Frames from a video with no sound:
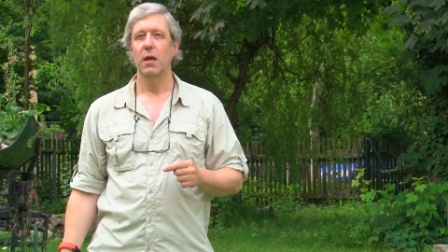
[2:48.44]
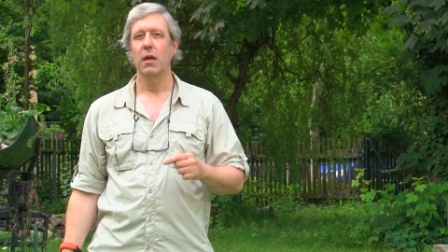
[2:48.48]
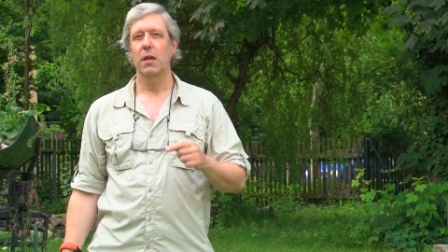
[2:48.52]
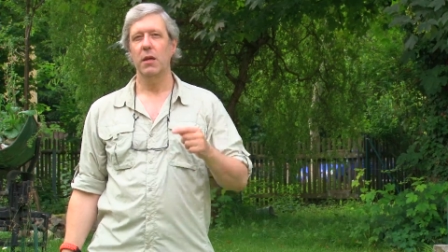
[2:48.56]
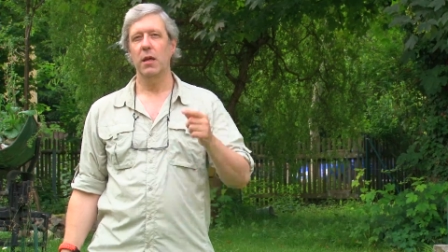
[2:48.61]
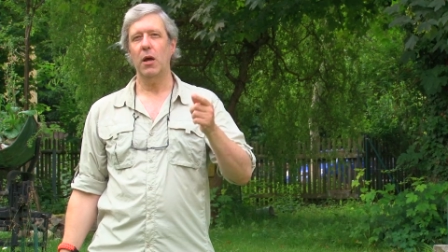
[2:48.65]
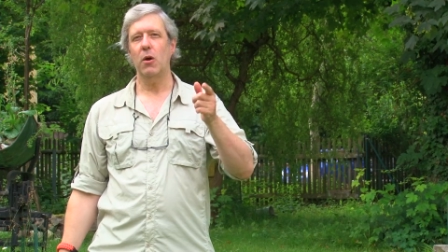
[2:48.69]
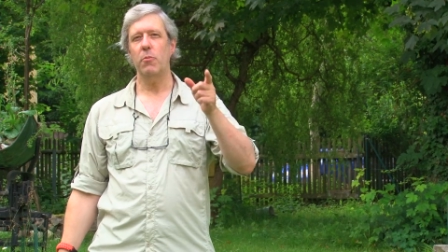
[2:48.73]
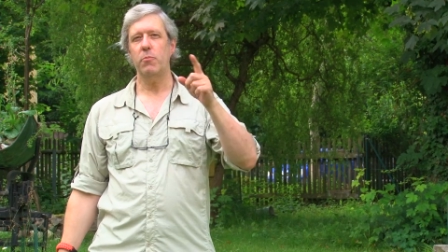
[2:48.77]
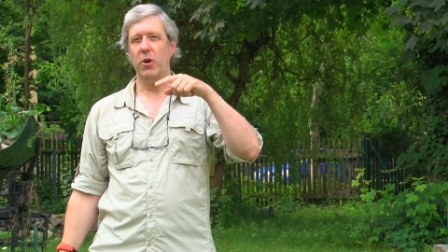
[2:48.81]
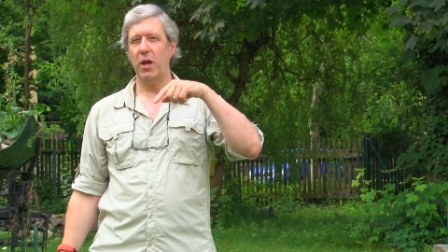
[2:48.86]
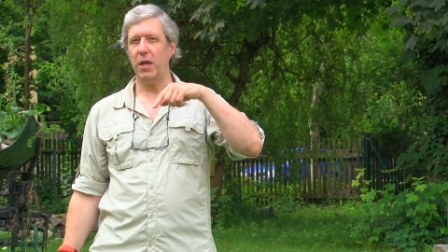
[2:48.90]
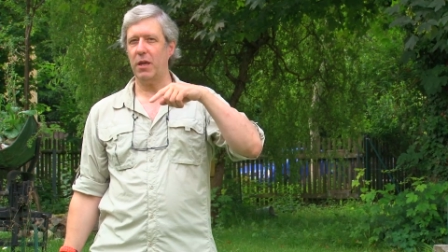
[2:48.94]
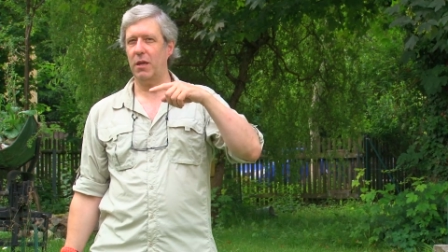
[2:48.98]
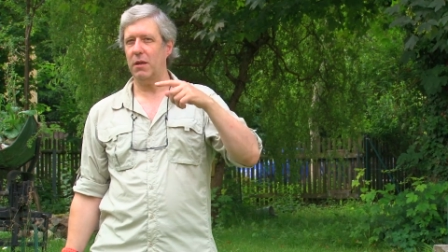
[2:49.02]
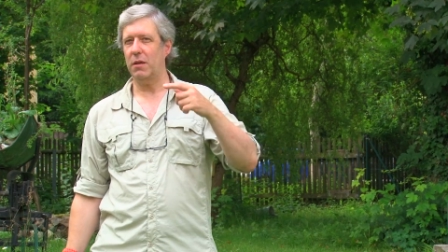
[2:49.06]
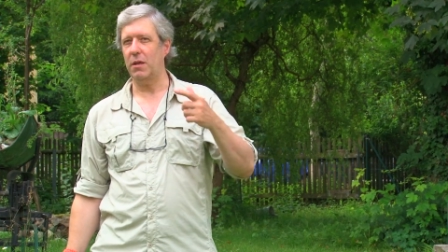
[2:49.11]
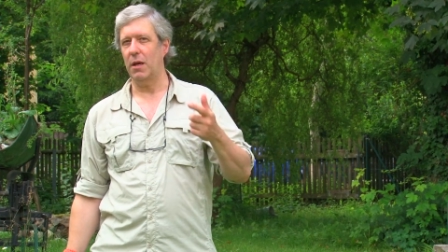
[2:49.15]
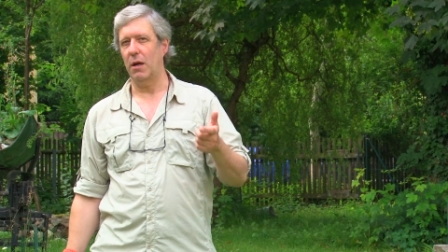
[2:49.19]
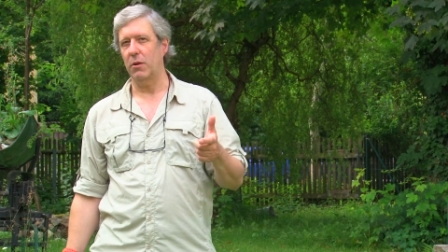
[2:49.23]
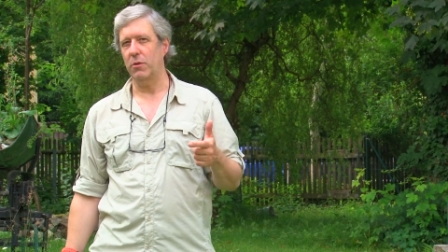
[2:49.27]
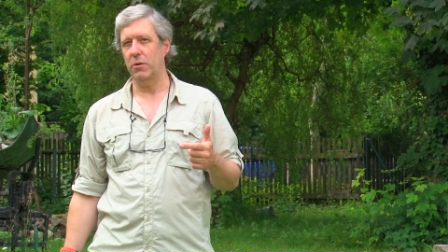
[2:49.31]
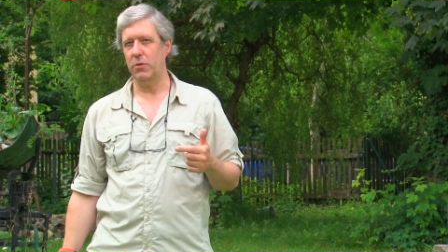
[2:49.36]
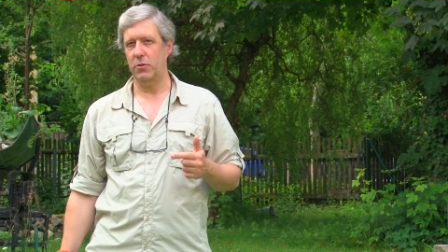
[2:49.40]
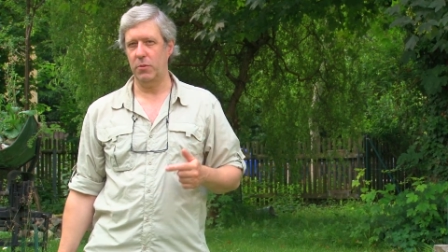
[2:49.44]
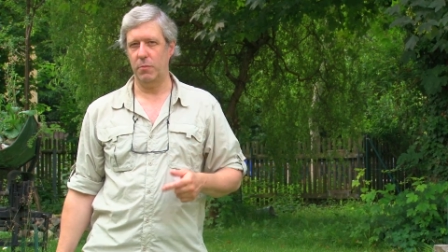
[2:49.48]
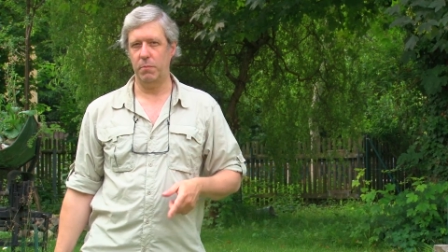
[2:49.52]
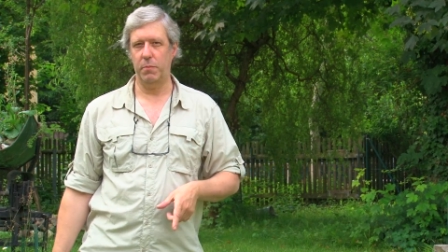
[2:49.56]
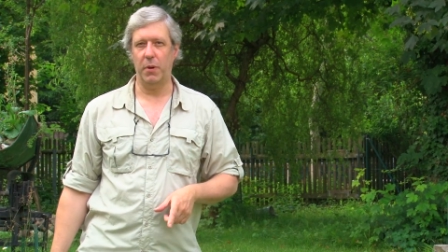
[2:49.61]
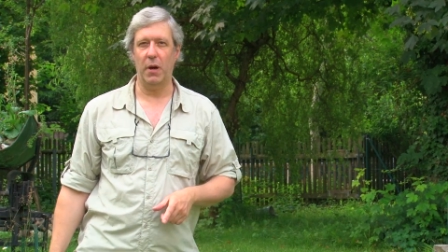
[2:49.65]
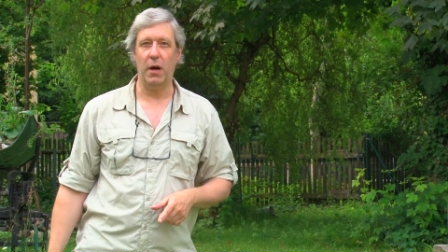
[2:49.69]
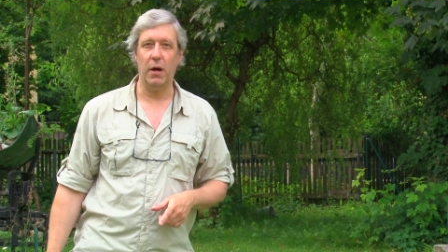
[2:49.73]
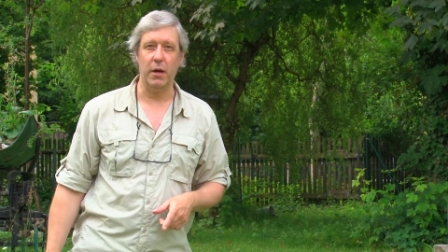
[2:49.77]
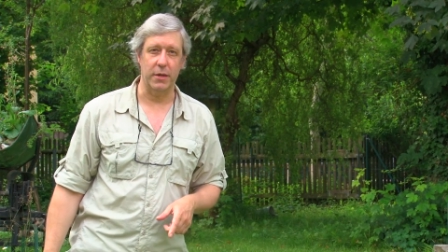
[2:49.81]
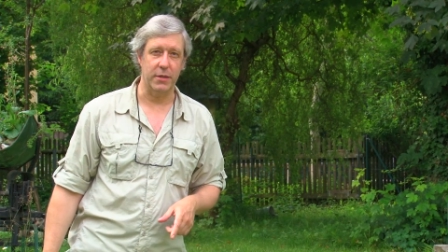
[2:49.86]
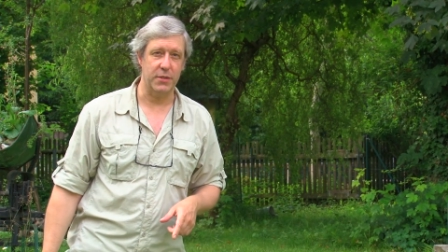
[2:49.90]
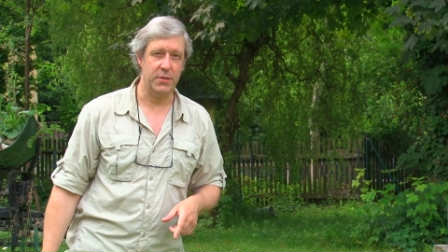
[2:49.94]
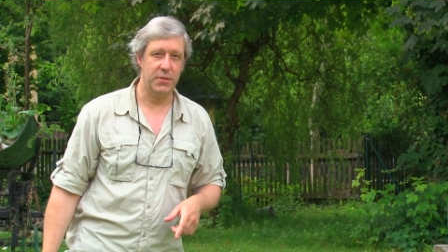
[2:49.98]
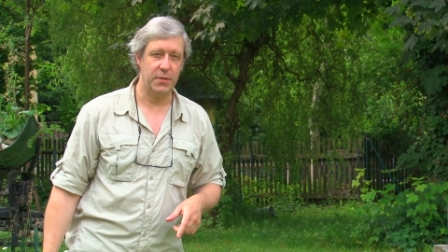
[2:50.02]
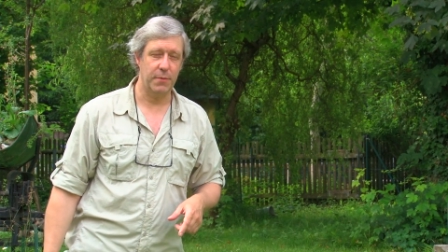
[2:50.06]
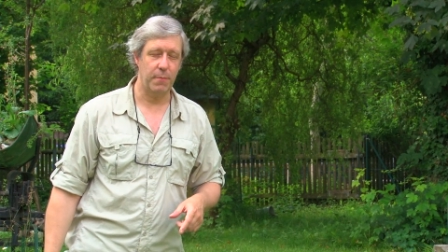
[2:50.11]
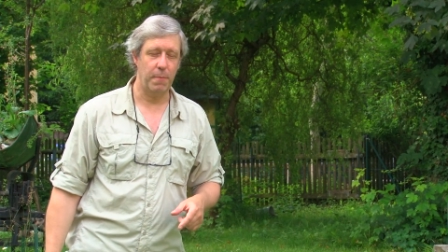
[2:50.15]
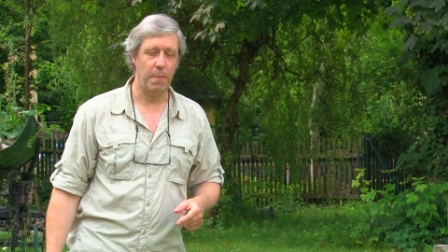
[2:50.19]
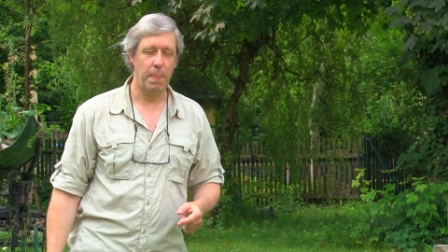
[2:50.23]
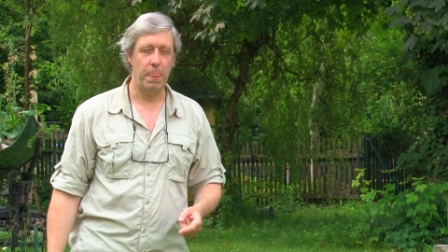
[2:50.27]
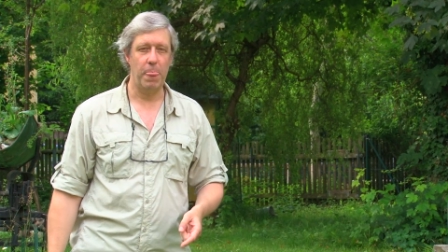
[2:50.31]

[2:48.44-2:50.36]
Now break it down into parts.